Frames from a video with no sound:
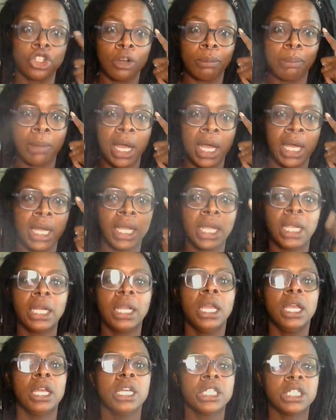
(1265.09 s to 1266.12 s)
mind,
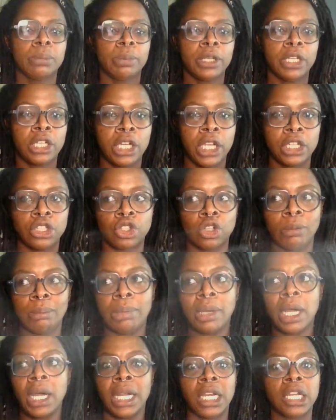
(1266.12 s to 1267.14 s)
to protect your
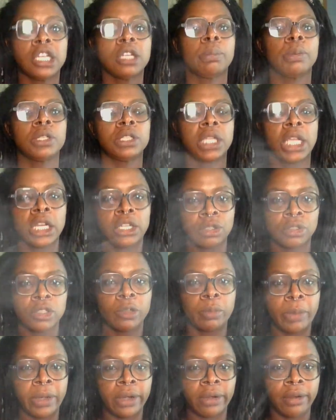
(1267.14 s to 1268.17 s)
body, to protect your
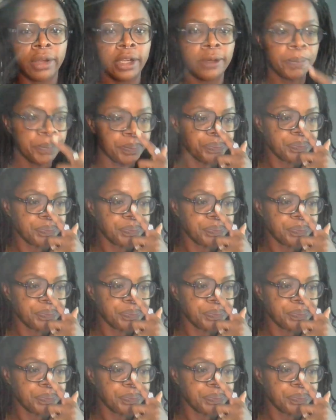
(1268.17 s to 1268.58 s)
spirit.